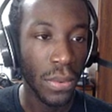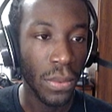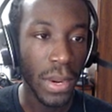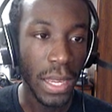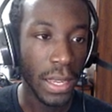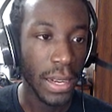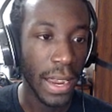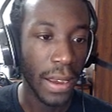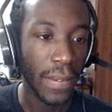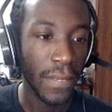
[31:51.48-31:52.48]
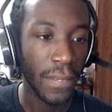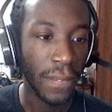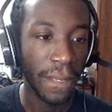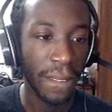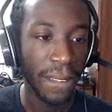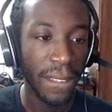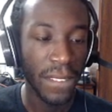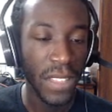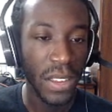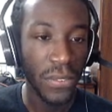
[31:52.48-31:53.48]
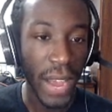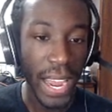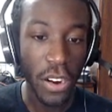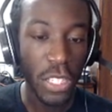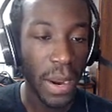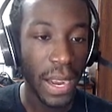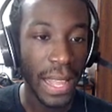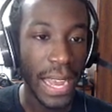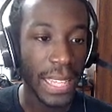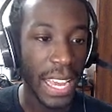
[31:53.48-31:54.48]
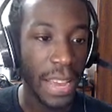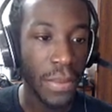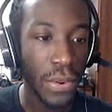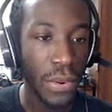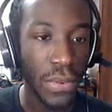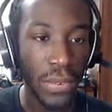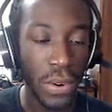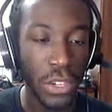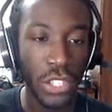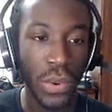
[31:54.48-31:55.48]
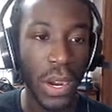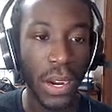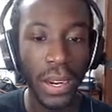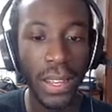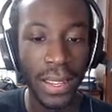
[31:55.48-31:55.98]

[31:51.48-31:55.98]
Really now? Fido's paralyzed, can't move. Of course you are.